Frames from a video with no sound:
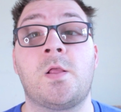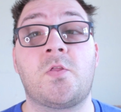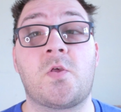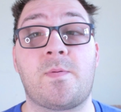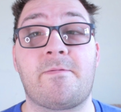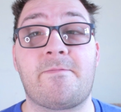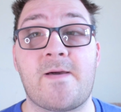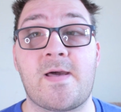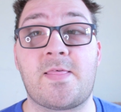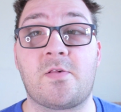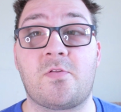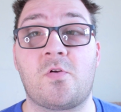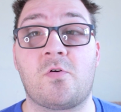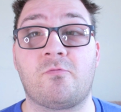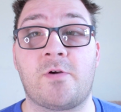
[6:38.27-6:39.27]
To be fair,
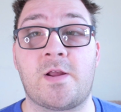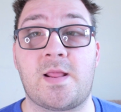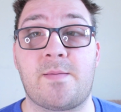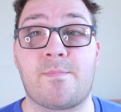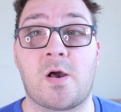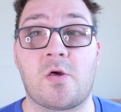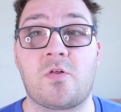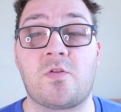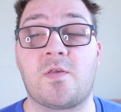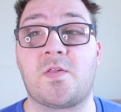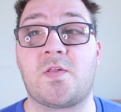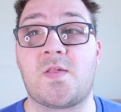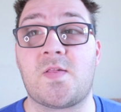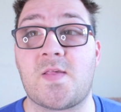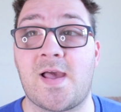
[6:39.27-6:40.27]
there's not really much to
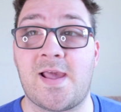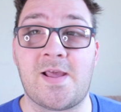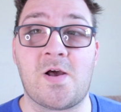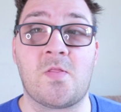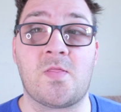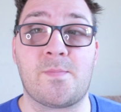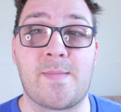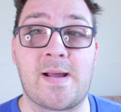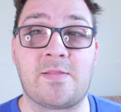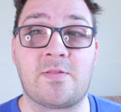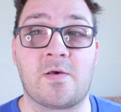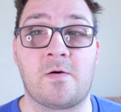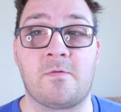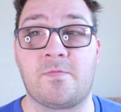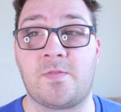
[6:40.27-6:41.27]
say on the
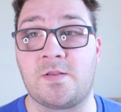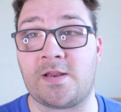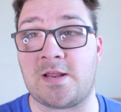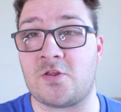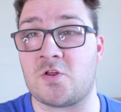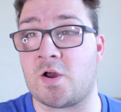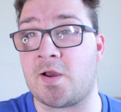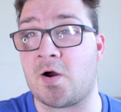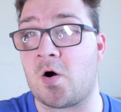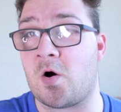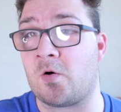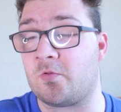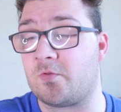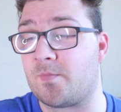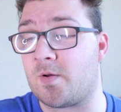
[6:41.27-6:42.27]
matter of the DJI
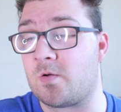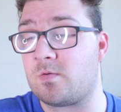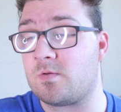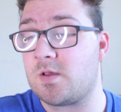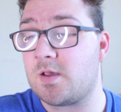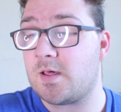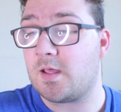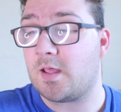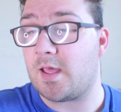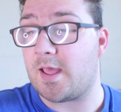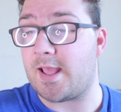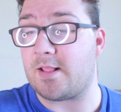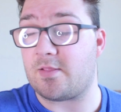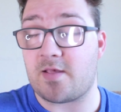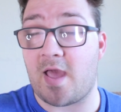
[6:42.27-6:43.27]
OSMO.
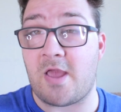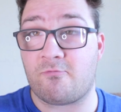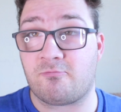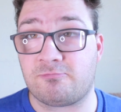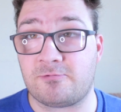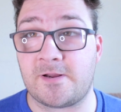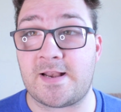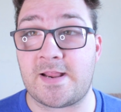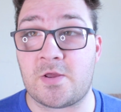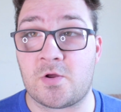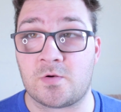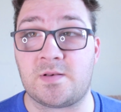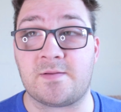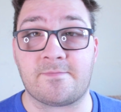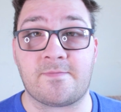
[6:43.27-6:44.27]
It's a really
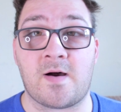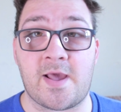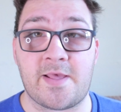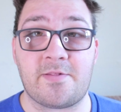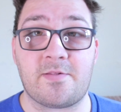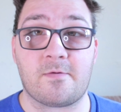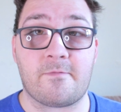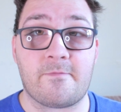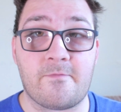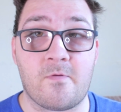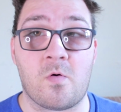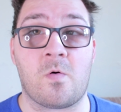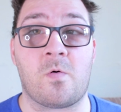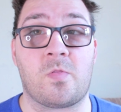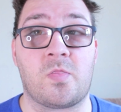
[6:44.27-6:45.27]
good device
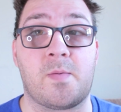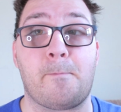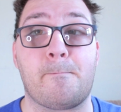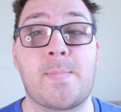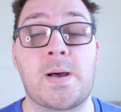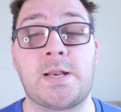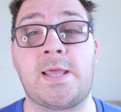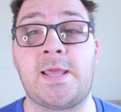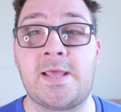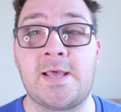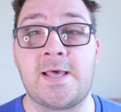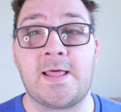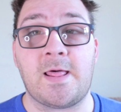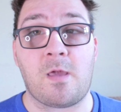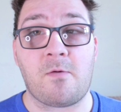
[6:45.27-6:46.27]
for the money.
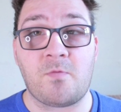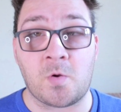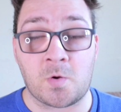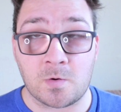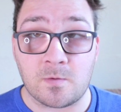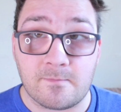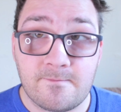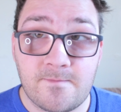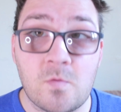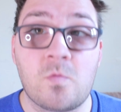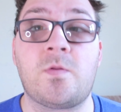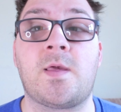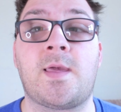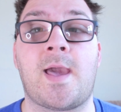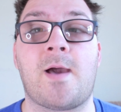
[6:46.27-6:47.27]
If you can
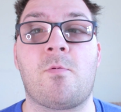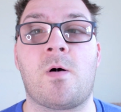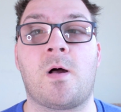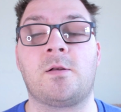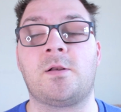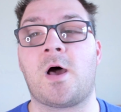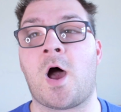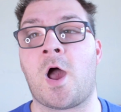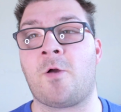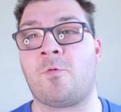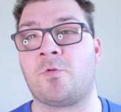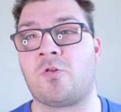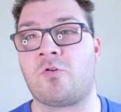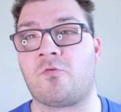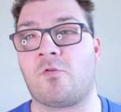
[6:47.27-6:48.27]
afford to get one, I
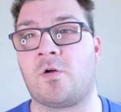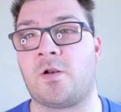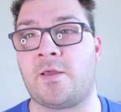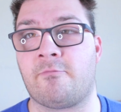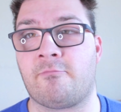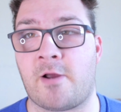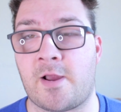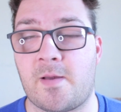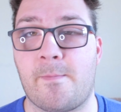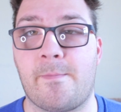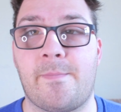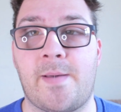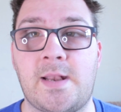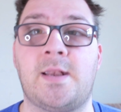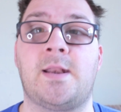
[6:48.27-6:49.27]
would strongly
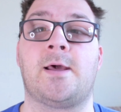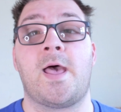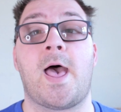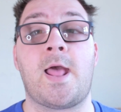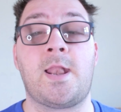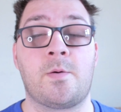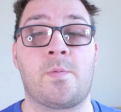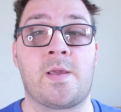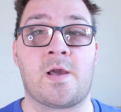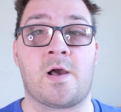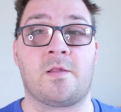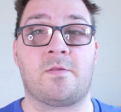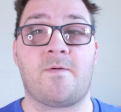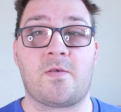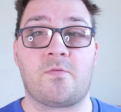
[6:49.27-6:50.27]
recommend it. Anyway
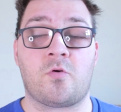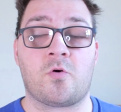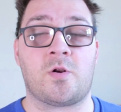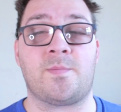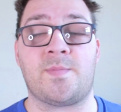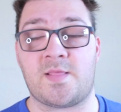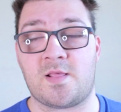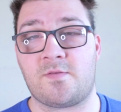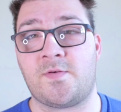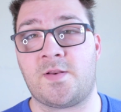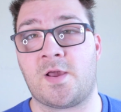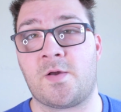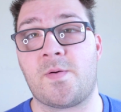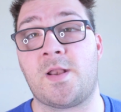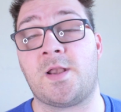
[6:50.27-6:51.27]
guys, thanks for joining me in this
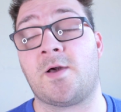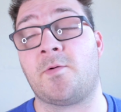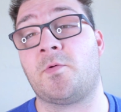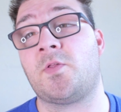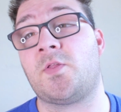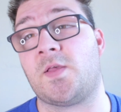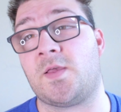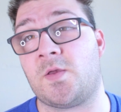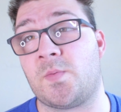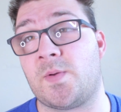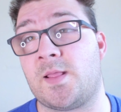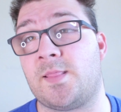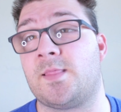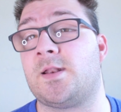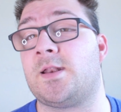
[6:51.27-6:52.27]
video, and I will see you
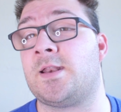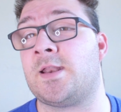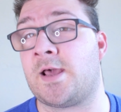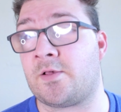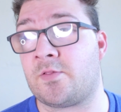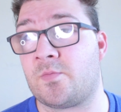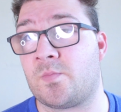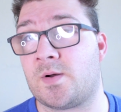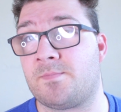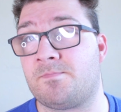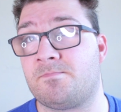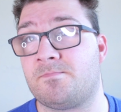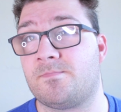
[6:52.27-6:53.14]
in the next one.